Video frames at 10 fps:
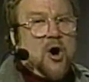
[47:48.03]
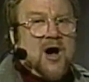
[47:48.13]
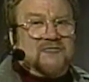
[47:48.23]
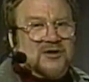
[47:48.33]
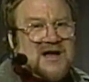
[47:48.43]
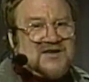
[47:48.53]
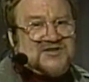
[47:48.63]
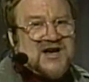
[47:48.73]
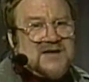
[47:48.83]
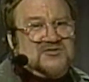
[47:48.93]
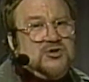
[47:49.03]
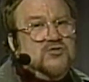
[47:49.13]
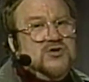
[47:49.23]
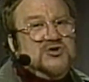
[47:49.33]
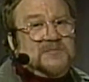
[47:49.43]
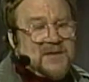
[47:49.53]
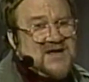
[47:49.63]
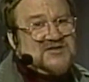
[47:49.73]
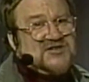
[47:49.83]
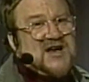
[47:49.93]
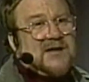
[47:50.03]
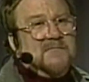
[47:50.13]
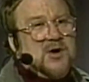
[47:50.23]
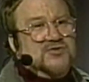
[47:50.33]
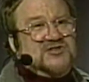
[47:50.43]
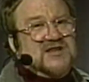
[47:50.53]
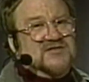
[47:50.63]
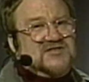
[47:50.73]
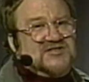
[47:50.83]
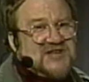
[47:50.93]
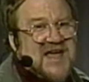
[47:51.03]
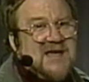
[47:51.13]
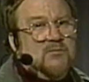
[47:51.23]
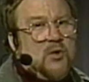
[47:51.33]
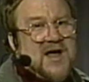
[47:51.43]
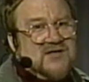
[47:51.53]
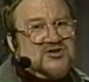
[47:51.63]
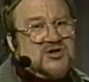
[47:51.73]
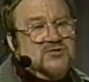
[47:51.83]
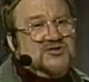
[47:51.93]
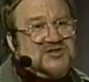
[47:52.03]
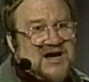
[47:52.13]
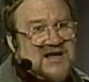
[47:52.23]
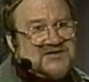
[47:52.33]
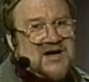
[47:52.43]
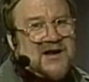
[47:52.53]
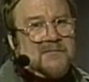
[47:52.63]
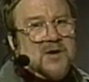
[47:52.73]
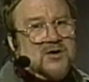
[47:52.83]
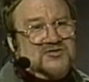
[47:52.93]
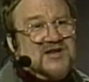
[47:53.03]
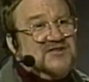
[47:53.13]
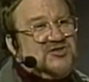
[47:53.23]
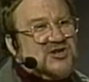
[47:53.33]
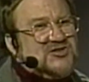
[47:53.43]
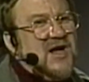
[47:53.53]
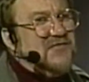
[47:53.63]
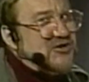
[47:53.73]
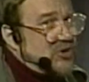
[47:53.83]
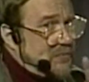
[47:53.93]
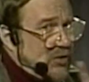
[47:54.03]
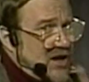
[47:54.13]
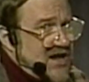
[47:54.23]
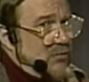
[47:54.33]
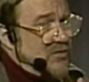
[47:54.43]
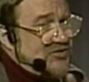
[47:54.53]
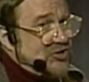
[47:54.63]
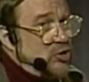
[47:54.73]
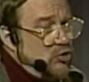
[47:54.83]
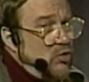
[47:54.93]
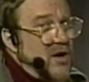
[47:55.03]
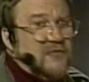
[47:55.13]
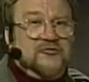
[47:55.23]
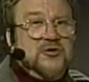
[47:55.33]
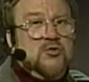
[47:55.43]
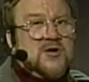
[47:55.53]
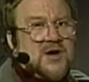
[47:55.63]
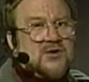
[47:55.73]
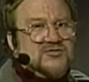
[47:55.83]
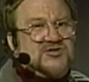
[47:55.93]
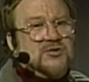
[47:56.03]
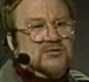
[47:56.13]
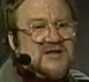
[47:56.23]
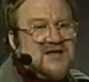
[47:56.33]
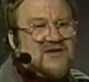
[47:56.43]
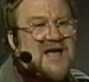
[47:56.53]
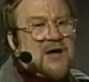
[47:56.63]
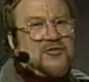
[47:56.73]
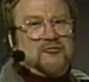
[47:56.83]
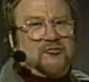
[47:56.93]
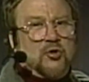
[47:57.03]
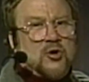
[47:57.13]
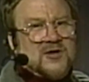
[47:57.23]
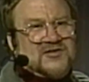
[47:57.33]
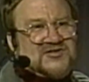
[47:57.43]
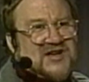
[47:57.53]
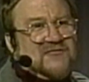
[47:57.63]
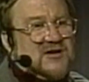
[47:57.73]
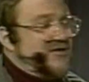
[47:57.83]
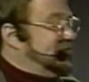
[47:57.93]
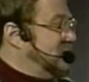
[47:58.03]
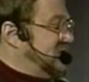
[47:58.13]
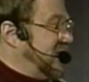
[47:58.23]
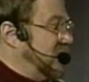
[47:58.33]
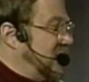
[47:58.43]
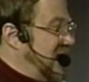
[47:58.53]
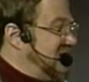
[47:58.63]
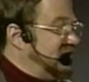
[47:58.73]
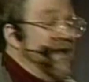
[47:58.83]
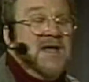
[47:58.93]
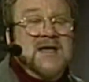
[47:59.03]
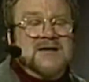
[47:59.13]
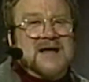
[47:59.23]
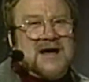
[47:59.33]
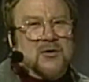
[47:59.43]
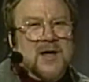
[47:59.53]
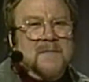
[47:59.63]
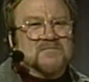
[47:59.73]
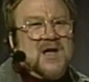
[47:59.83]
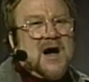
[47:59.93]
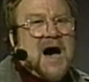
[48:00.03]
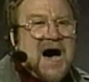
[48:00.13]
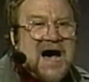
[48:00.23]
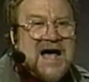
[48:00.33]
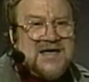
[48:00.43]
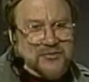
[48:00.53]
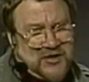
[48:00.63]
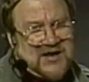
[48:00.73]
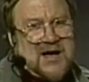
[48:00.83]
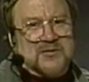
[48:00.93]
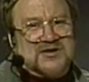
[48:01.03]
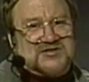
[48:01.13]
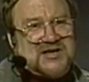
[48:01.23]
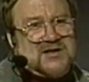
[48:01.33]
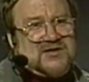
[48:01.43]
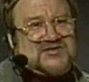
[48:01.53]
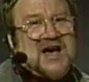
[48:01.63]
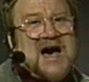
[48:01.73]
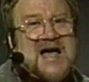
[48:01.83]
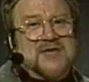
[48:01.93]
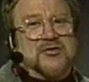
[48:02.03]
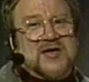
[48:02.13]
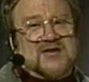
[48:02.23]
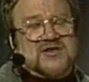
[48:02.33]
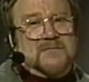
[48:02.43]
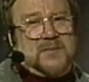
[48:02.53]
awful lot of times you use pentatonic modes in the same way that you use diatonic modes. It's just that you're playing with 2 fewer notes. You're leaving out the 4 and the 7 in this particular case. Now, I'm going to tell you this, I think that